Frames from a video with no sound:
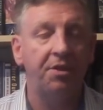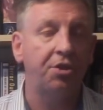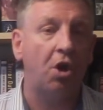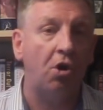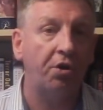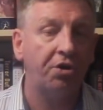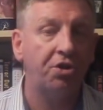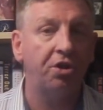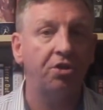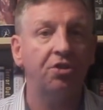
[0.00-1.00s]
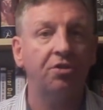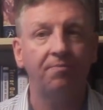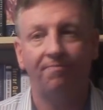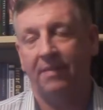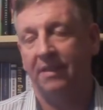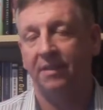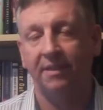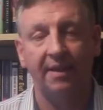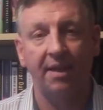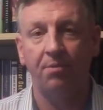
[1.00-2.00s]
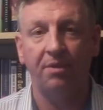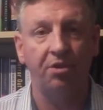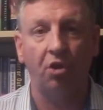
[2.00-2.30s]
Tarnishing us, as I say, with